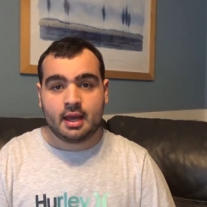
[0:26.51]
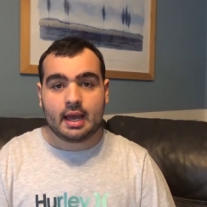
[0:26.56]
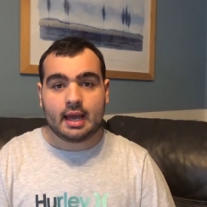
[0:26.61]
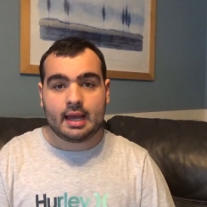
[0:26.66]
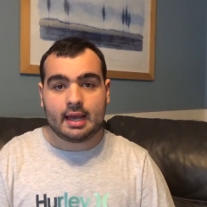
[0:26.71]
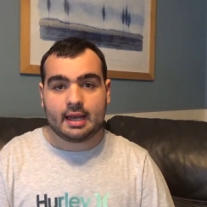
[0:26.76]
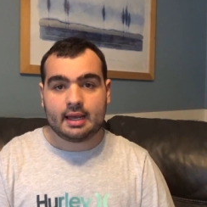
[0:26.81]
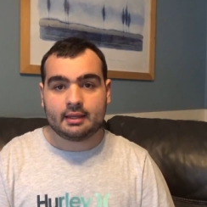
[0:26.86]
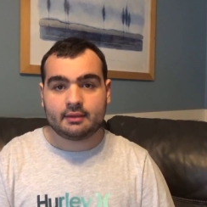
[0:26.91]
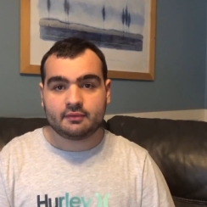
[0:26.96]

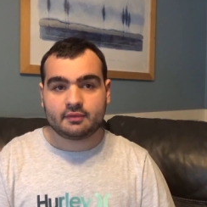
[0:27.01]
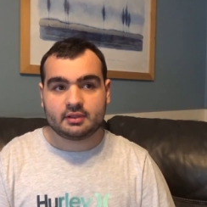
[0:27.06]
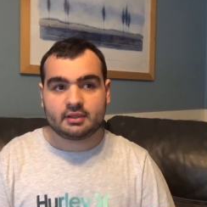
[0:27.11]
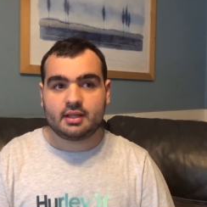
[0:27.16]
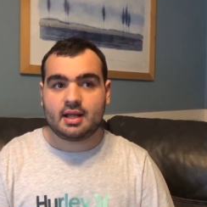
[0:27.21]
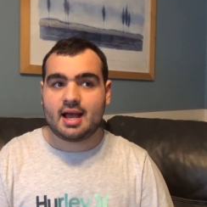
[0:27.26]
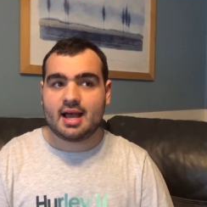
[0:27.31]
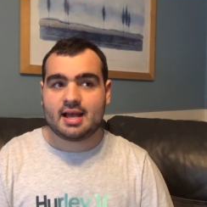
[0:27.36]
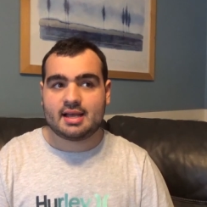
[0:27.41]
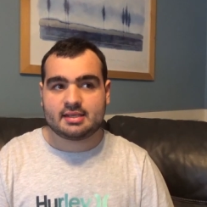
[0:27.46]
And for the
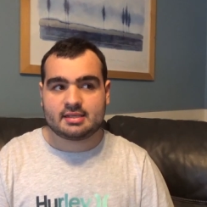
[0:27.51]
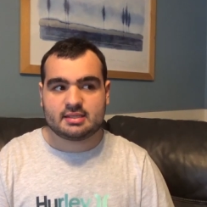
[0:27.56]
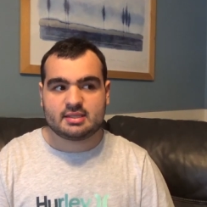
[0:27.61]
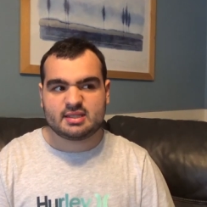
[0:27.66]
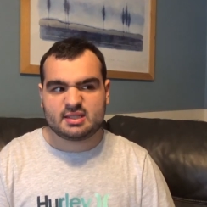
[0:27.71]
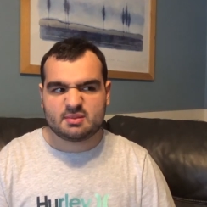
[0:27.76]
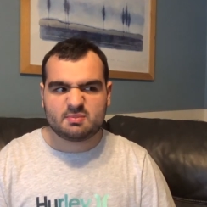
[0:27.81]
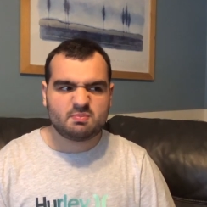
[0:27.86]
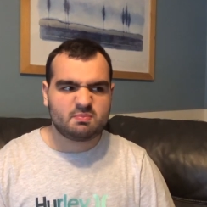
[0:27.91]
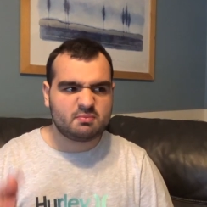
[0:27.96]

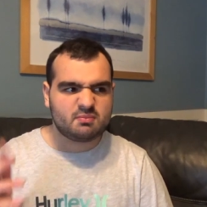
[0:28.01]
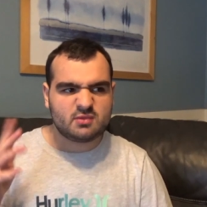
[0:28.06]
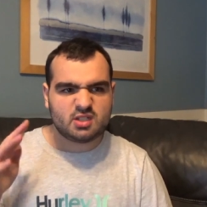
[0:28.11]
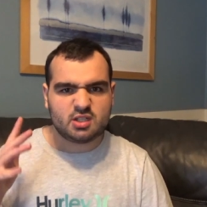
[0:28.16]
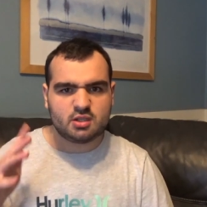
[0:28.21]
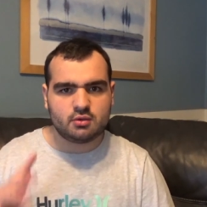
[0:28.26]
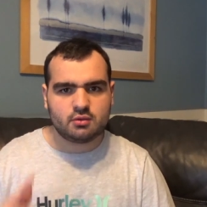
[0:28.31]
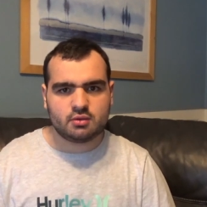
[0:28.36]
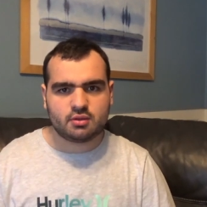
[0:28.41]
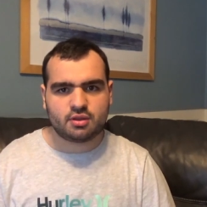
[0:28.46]
last
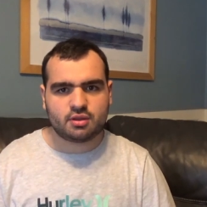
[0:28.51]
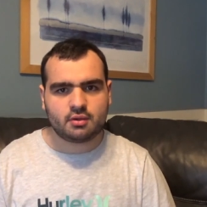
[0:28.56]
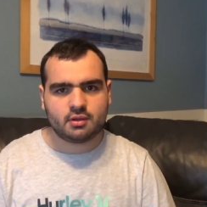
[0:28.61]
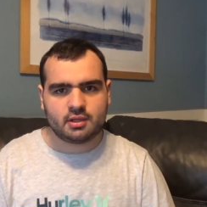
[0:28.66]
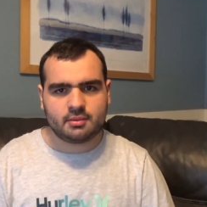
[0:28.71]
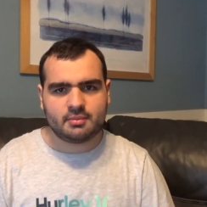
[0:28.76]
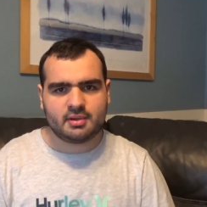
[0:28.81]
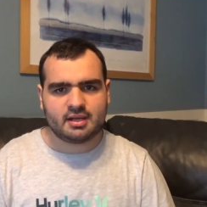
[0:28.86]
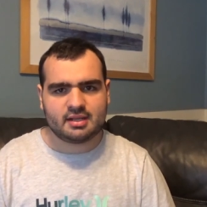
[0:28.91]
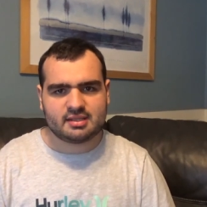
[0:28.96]
2 to
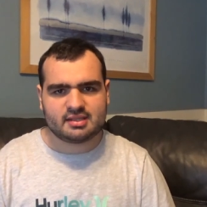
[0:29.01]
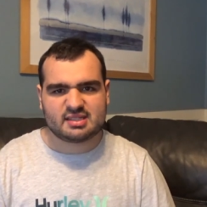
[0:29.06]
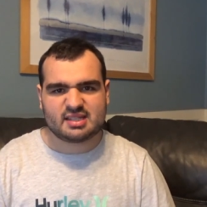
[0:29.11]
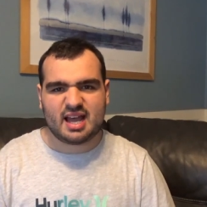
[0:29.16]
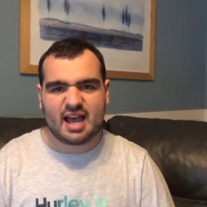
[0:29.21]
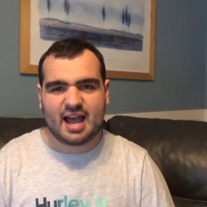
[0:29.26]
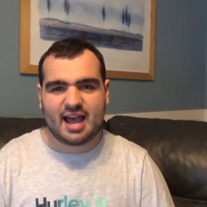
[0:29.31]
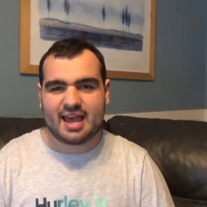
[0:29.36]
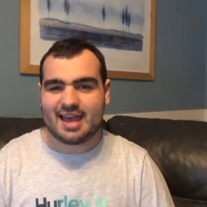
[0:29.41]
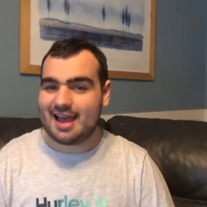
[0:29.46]
3 months,
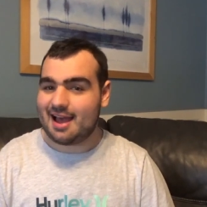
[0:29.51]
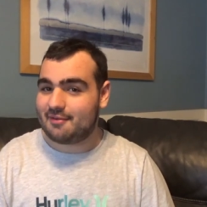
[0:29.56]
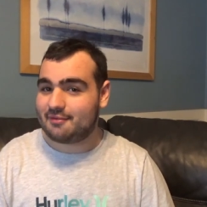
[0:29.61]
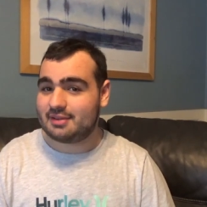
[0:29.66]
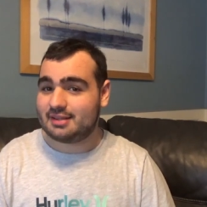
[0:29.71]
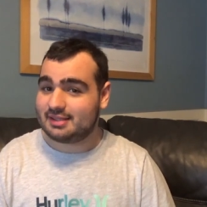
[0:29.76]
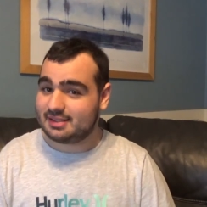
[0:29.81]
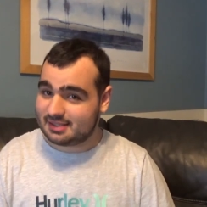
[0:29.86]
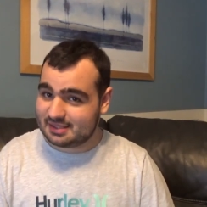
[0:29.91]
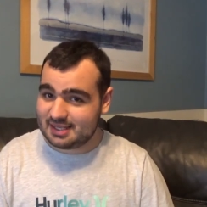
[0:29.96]
I
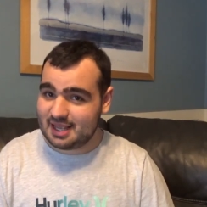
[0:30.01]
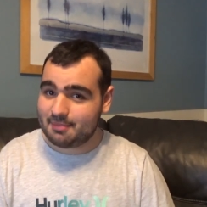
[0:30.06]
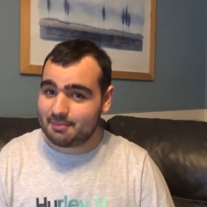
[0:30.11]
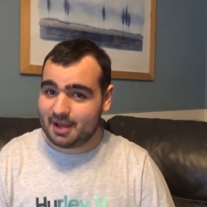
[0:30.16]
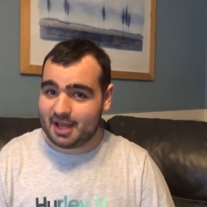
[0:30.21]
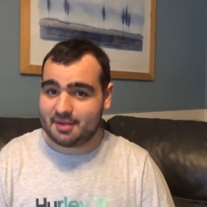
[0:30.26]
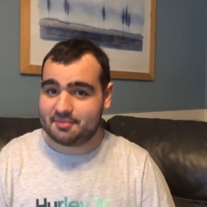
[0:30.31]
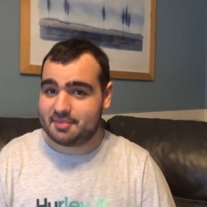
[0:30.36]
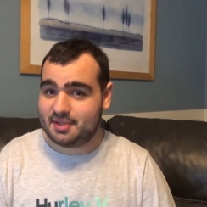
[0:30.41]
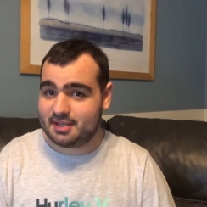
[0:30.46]
haven't said
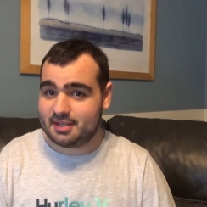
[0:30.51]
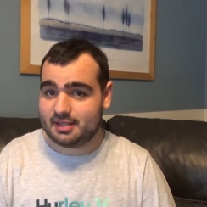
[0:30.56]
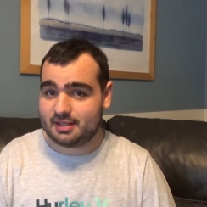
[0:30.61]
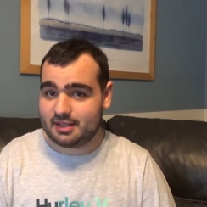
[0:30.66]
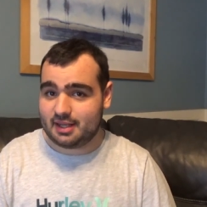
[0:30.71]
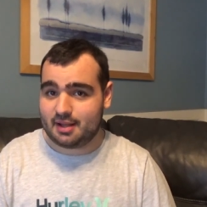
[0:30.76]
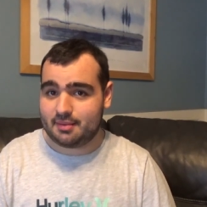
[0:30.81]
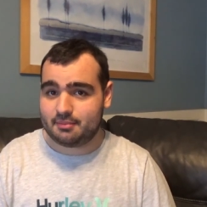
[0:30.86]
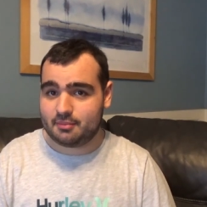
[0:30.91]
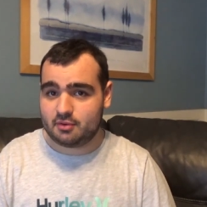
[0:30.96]
my opinion
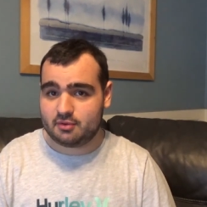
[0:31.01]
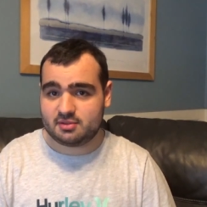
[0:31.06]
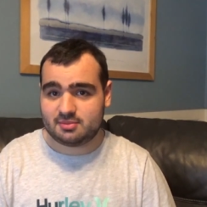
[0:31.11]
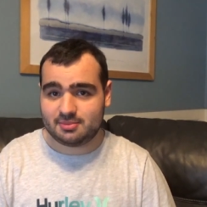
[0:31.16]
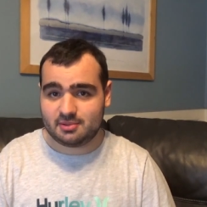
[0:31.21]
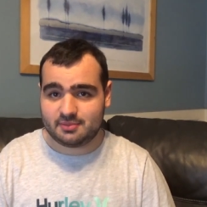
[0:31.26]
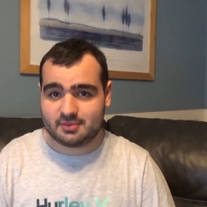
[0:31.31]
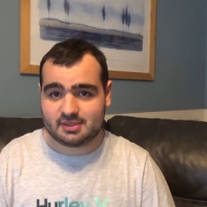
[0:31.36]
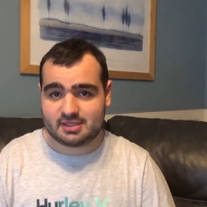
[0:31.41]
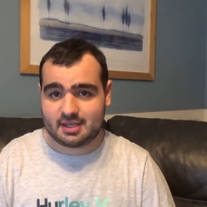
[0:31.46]
on
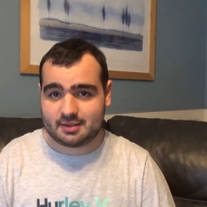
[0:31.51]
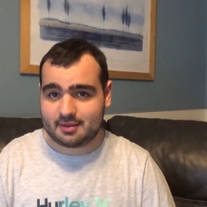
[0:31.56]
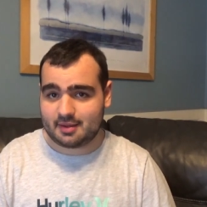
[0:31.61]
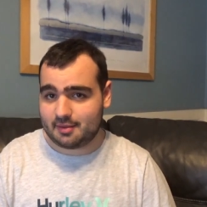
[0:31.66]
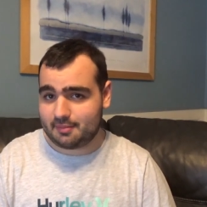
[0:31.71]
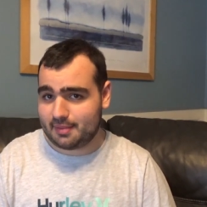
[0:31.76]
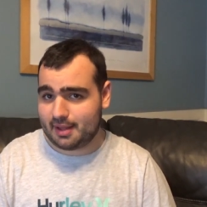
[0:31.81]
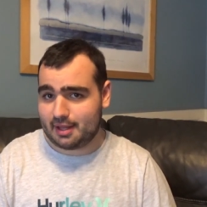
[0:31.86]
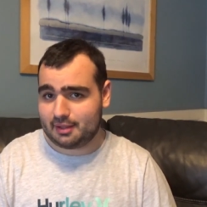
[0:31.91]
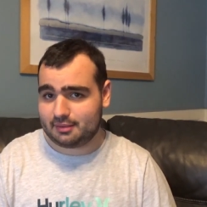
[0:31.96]
most movies that have
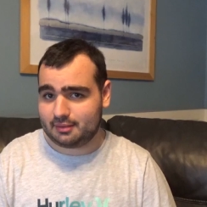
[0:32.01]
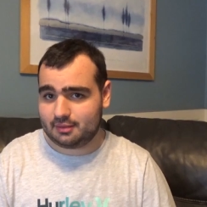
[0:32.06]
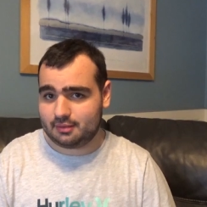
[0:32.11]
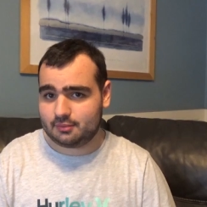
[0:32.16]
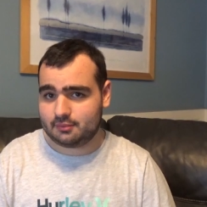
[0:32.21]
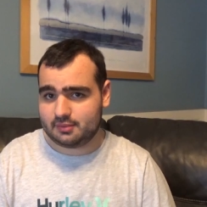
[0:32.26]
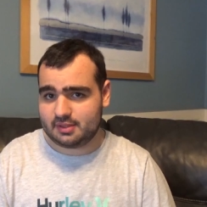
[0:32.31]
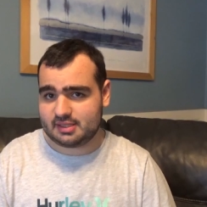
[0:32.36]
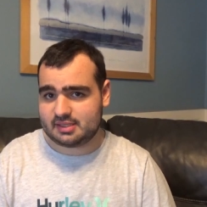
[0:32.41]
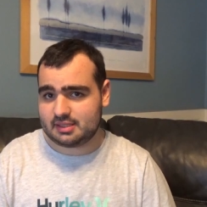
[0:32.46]
come out
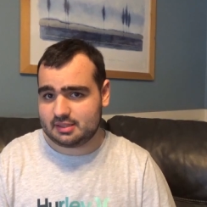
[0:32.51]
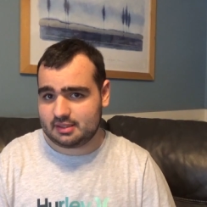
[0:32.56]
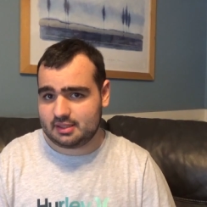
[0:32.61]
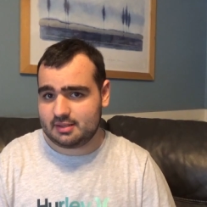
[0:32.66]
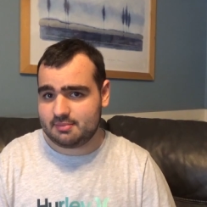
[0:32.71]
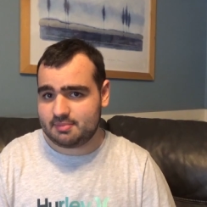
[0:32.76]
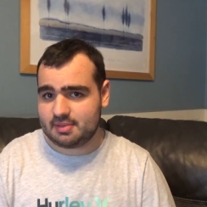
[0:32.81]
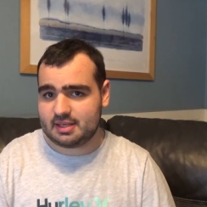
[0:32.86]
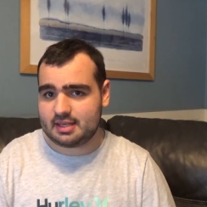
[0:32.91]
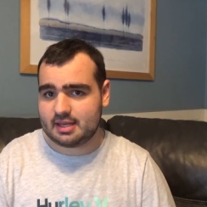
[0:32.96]

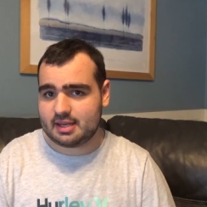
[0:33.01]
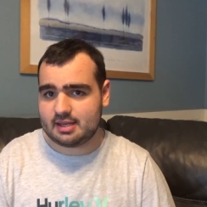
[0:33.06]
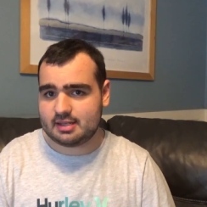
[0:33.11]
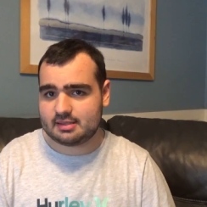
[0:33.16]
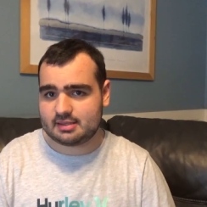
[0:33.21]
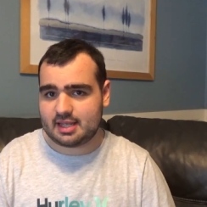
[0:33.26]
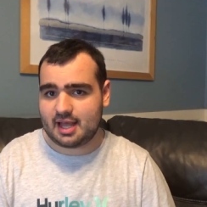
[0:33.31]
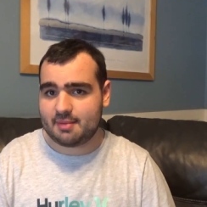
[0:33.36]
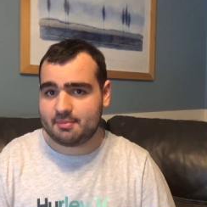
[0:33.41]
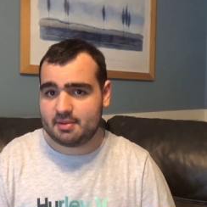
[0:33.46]
recently
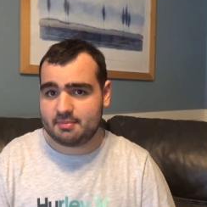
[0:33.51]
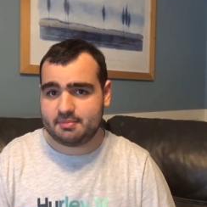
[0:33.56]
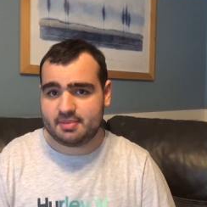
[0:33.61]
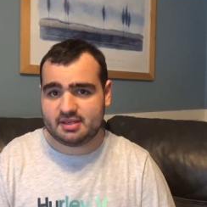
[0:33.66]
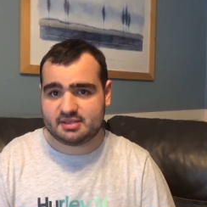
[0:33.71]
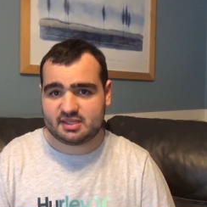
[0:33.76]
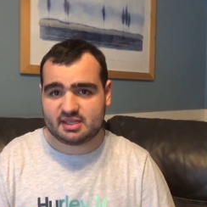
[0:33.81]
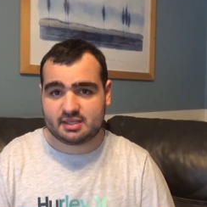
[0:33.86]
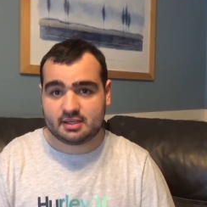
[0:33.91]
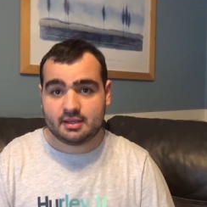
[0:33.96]
because I've been
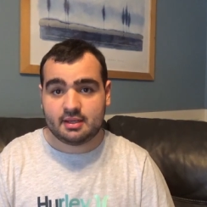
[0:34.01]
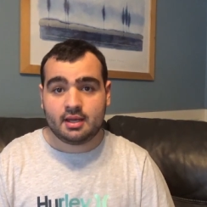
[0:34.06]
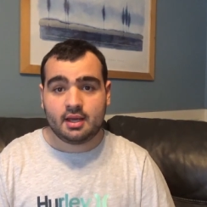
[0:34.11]
busy.